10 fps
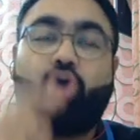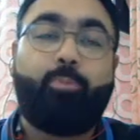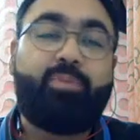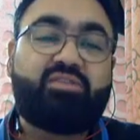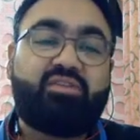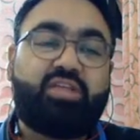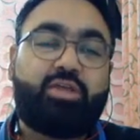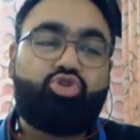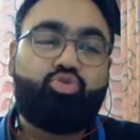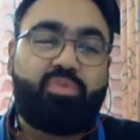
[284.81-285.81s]
topics which the
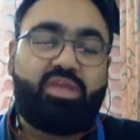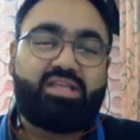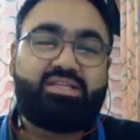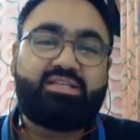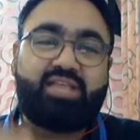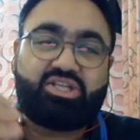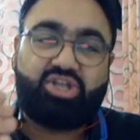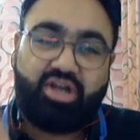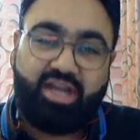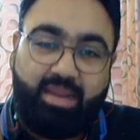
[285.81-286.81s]
UPSC is
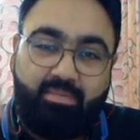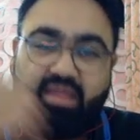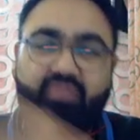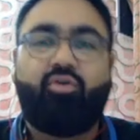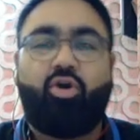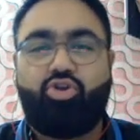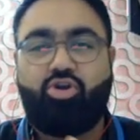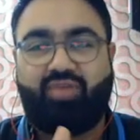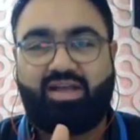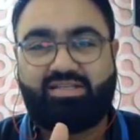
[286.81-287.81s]
extremely fond
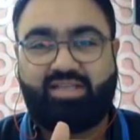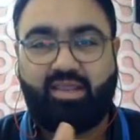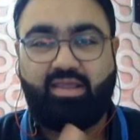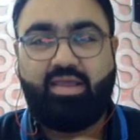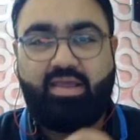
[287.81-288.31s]
of asking,